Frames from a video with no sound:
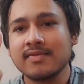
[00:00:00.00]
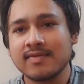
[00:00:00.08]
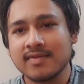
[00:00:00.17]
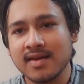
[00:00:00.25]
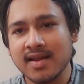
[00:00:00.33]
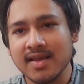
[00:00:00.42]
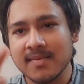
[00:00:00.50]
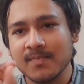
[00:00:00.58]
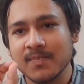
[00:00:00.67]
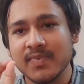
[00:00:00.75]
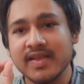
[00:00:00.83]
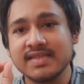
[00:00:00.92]
3,
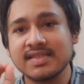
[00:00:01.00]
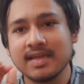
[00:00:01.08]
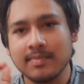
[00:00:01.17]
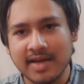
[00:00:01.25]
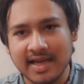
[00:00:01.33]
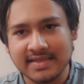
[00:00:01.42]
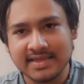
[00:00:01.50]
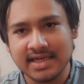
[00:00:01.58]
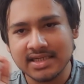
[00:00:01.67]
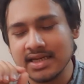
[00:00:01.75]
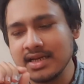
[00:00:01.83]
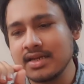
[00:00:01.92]
the
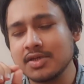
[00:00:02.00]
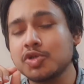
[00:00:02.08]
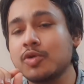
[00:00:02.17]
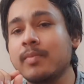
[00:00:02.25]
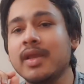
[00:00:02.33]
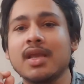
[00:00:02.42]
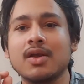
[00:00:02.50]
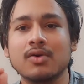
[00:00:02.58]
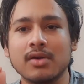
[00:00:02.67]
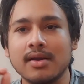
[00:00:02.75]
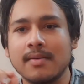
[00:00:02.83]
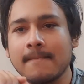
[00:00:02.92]
stabilization should be
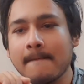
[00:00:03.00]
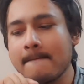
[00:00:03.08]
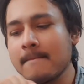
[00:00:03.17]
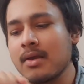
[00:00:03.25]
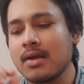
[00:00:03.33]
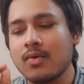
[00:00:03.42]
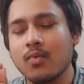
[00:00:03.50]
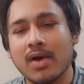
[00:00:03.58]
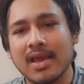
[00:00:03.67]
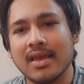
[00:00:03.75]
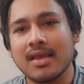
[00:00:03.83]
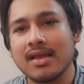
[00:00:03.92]
good.
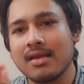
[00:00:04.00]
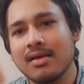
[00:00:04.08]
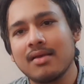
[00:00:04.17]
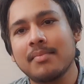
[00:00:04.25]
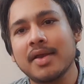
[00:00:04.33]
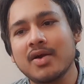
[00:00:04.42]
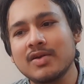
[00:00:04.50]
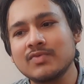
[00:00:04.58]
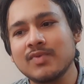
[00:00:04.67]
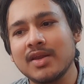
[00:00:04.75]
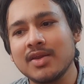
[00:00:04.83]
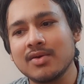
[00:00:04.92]
Why? Because
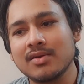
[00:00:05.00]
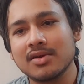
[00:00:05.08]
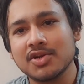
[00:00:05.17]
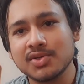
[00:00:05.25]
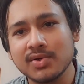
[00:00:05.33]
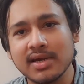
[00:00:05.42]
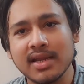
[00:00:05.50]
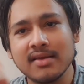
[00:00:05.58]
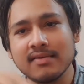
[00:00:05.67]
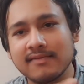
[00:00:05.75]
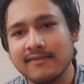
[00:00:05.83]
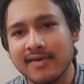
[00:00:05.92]
when you're
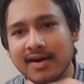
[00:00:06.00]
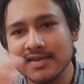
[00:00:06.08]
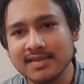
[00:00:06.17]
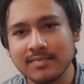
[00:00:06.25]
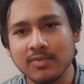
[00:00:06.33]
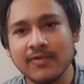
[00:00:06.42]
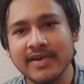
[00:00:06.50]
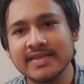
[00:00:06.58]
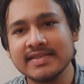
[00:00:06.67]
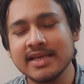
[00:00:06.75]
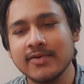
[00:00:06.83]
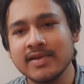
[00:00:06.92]
shooting fast moving
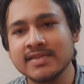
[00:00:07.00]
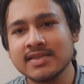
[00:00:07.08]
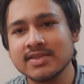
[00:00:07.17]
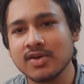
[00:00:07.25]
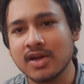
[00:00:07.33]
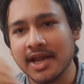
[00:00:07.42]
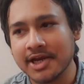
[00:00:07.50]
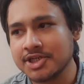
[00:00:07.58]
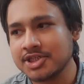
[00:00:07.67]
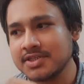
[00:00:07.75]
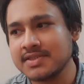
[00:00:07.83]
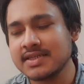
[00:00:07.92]
sequences or
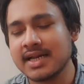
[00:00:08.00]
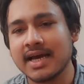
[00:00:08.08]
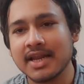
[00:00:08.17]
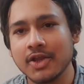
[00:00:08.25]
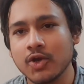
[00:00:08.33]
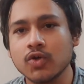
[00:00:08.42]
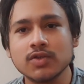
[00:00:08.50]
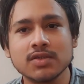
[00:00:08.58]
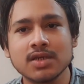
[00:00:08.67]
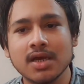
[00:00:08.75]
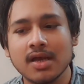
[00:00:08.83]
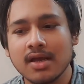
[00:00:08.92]
action scenarios,
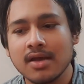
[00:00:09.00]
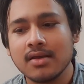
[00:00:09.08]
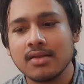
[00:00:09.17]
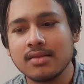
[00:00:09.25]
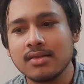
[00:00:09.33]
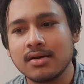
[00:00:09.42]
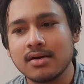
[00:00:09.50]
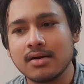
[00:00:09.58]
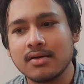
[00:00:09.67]
the